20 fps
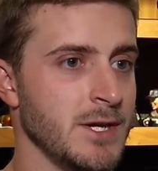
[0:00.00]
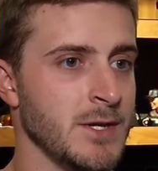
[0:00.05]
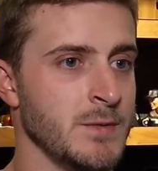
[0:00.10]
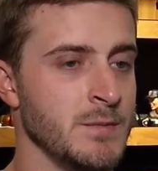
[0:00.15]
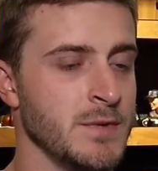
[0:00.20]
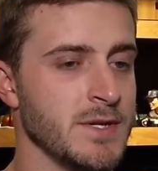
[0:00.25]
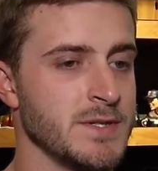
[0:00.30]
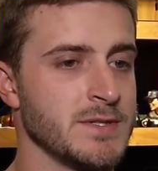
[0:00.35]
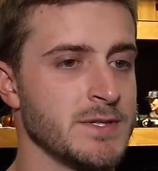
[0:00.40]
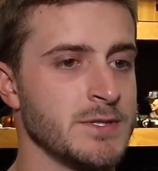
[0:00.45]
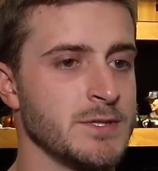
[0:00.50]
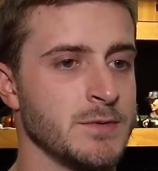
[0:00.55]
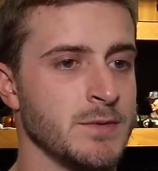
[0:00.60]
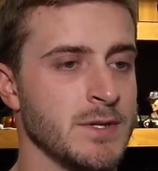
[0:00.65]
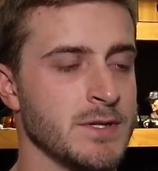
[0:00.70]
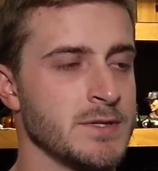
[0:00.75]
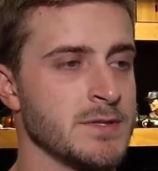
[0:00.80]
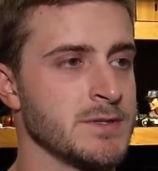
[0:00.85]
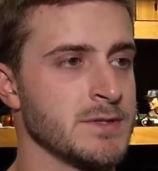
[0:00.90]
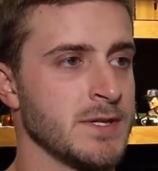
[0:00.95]
in big
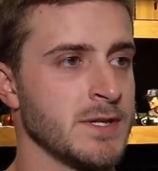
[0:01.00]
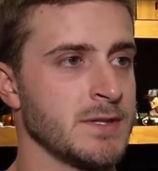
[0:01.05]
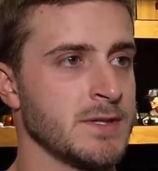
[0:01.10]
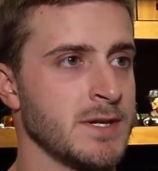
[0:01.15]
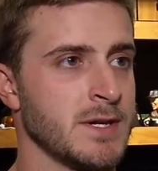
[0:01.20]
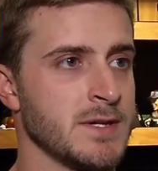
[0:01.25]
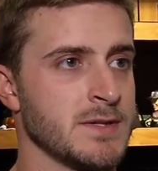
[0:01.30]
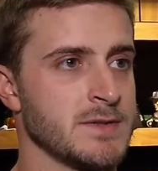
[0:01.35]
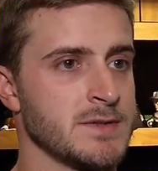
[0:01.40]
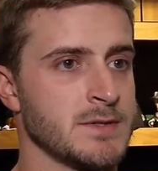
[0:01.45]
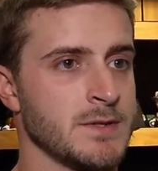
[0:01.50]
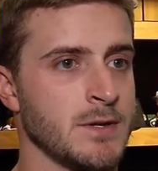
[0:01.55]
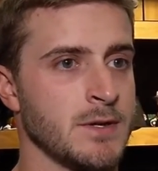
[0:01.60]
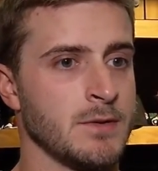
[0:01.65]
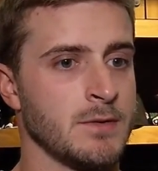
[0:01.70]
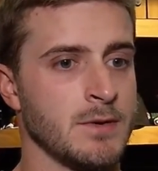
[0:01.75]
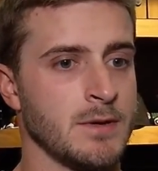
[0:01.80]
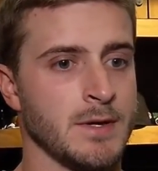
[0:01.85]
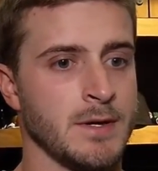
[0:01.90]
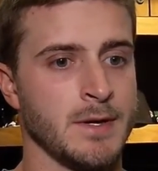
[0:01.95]
situations like that.
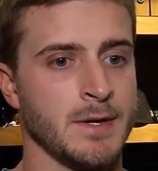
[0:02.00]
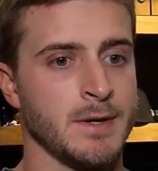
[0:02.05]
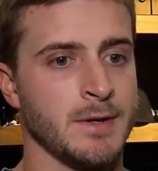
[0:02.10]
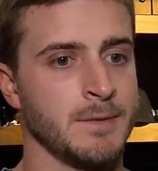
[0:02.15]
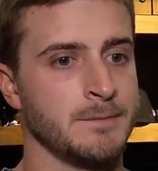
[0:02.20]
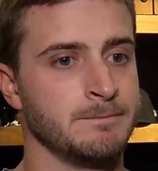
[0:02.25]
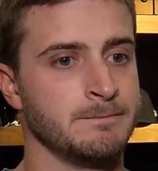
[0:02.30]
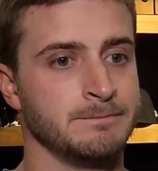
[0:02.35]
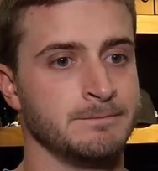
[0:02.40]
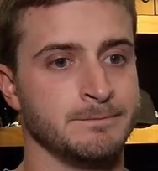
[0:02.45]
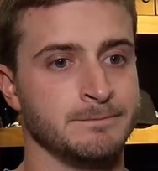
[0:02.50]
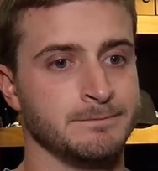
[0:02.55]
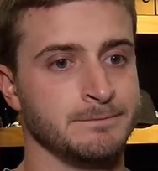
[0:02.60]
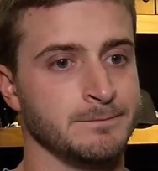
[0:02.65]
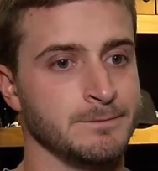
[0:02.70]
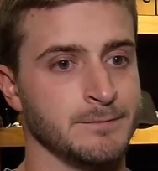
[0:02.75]
So, um,